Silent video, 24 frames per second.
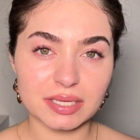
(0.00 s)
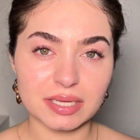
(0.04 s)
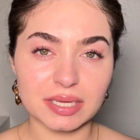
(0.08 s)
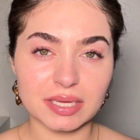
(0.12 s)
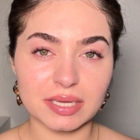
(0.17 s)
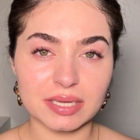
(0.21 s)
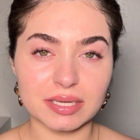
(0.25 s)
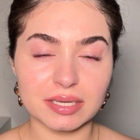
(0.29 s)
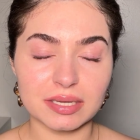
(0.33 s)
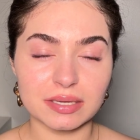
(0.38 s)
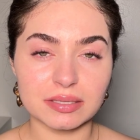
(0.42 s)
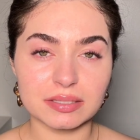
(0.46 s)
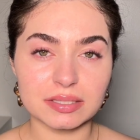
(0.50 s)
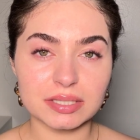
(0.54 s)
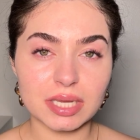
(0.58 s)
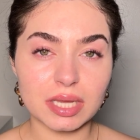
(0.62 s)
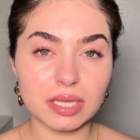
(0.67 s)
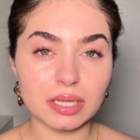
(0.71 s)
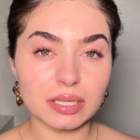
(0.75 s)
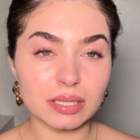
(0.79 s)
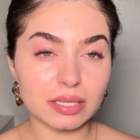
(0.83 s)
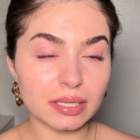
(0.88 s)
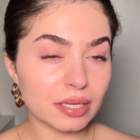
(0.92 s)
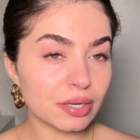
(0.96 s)
It
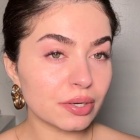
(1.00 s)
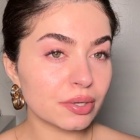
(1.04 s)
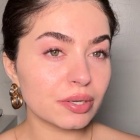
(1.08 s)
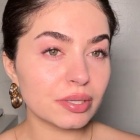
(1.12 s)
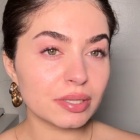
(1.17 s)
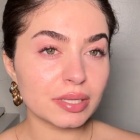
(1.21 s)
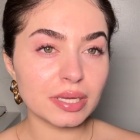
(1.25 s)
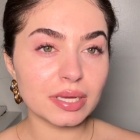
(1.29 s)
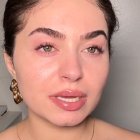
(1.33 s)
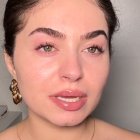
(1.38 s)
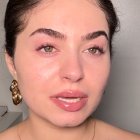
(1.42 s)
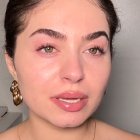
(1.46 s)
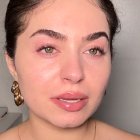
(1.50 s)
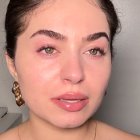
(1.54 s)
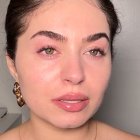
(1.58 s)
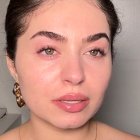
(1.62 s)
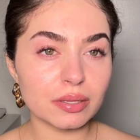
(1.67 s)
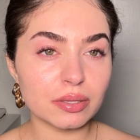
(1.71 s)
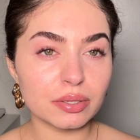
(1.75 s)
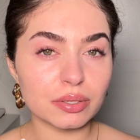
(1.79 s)
literally